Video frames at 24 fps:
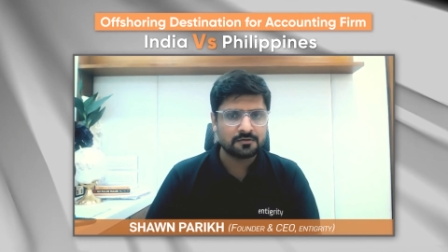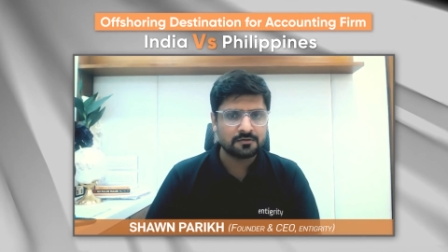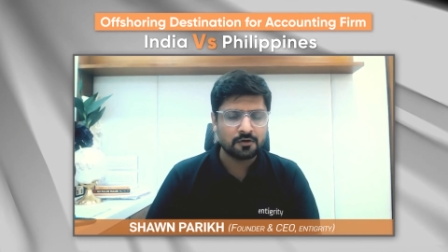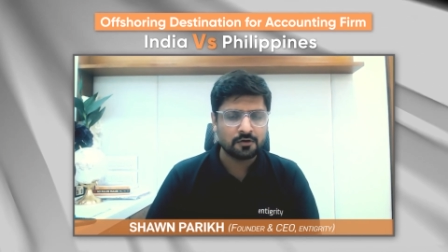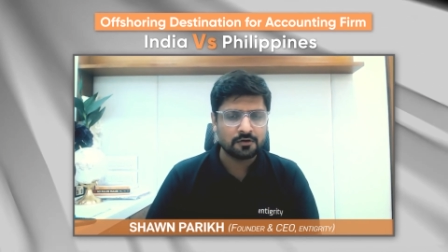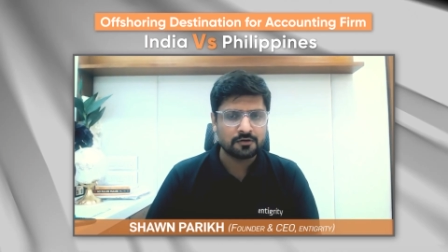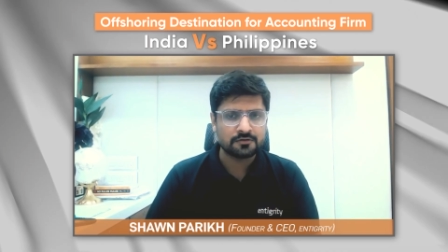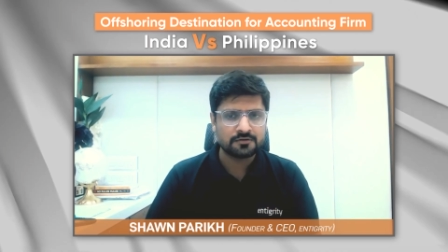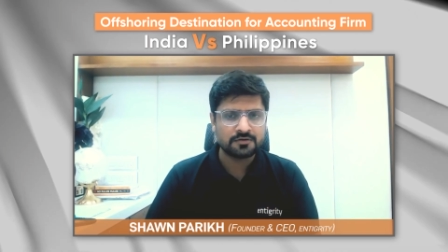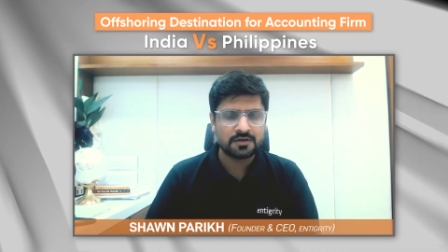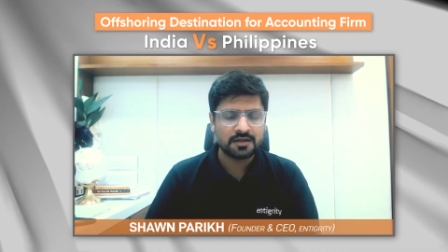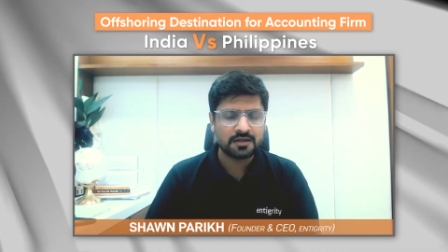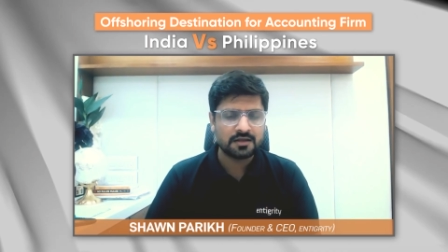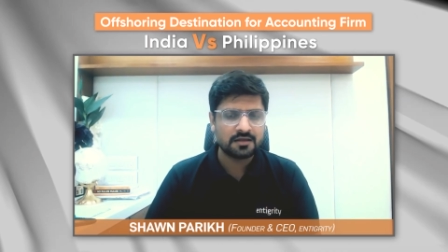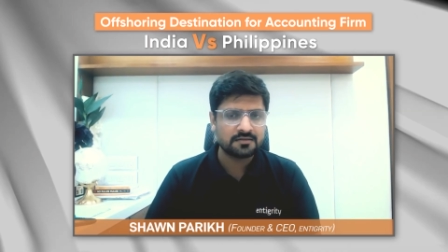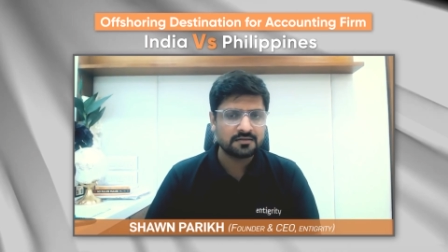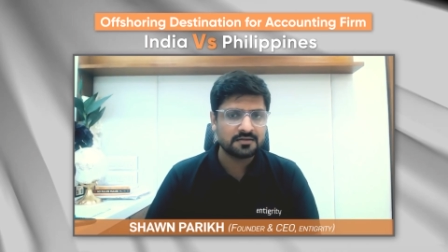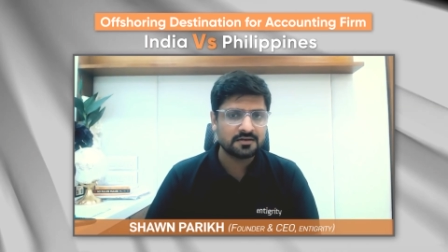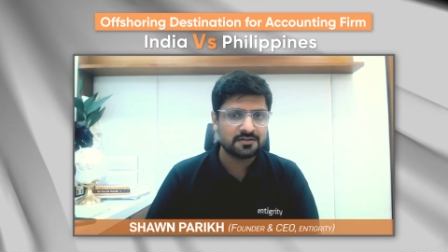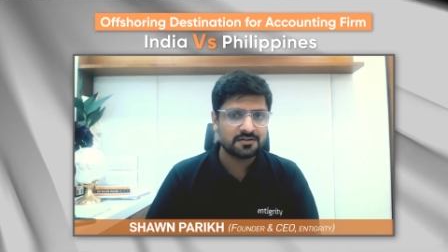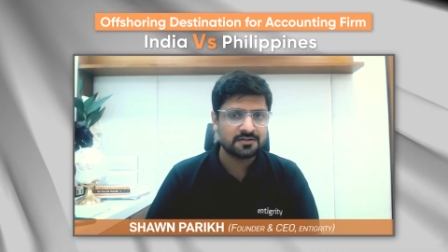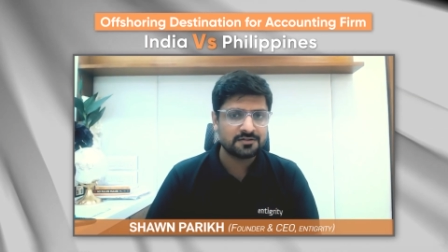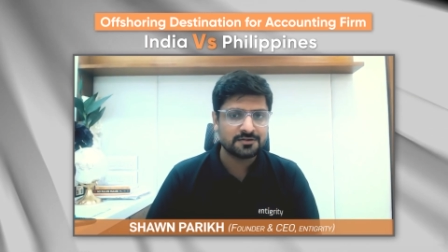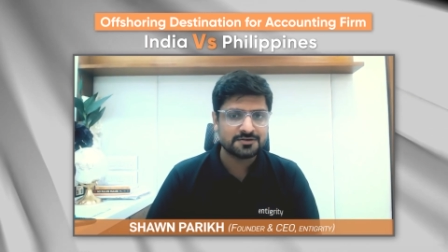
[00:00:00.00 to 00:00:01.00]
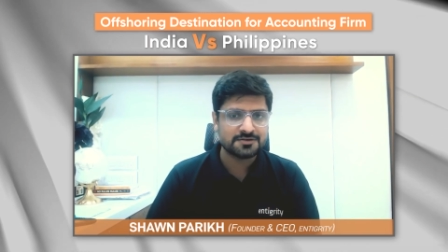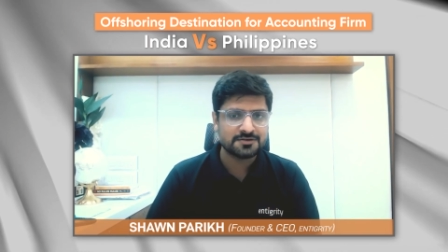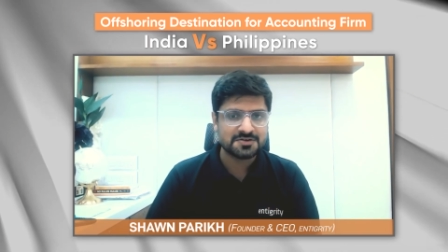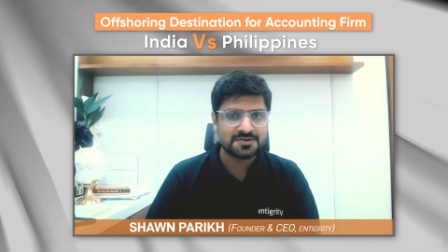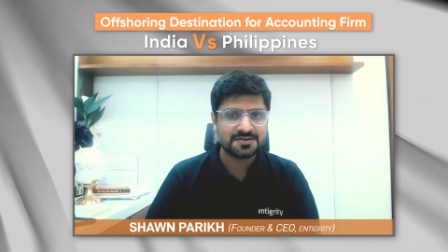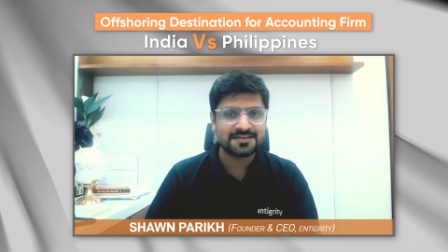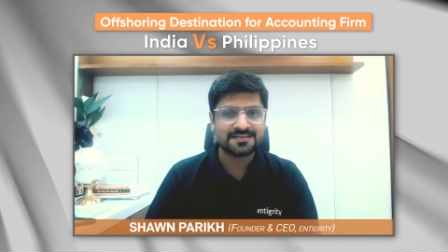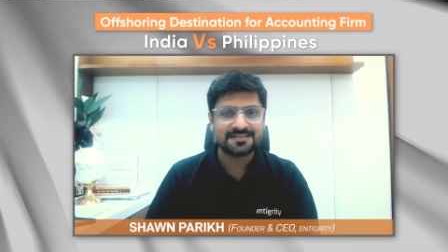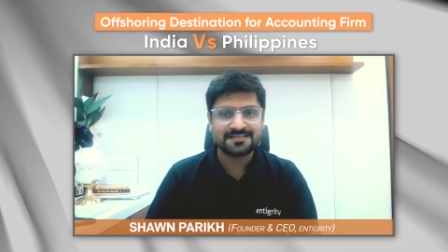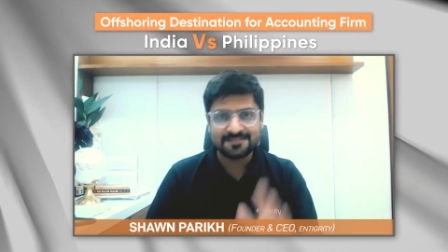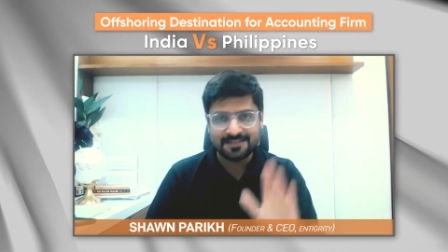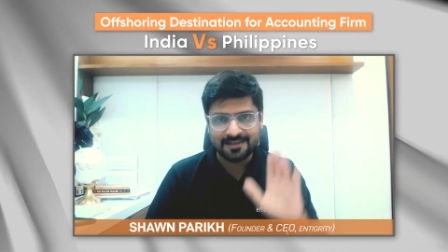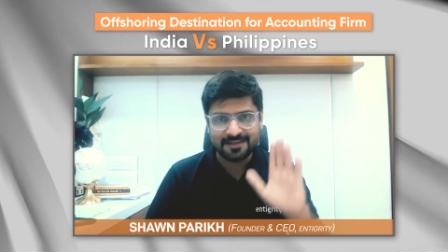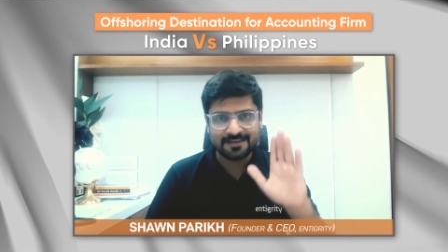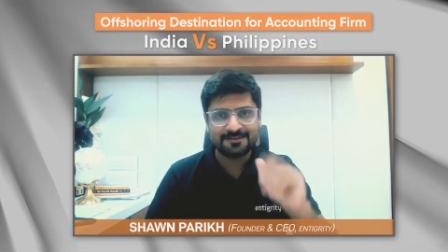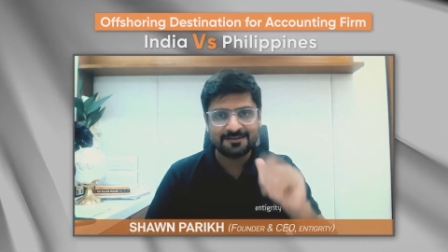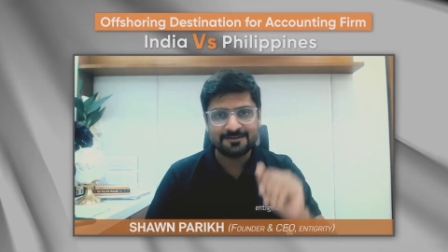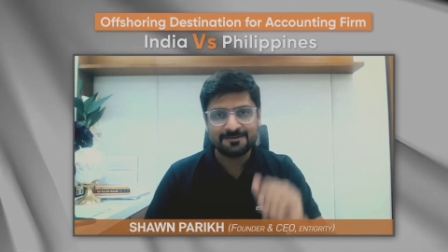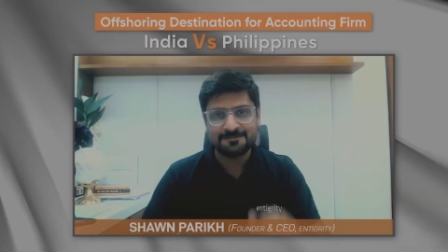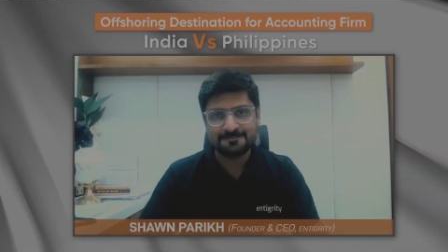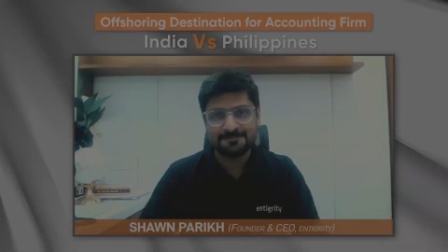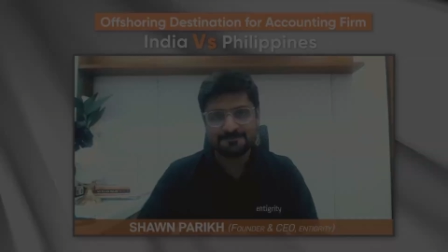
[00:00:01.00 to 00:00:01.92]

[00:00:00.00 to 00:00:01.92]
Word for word: on taking the decision. Thank you.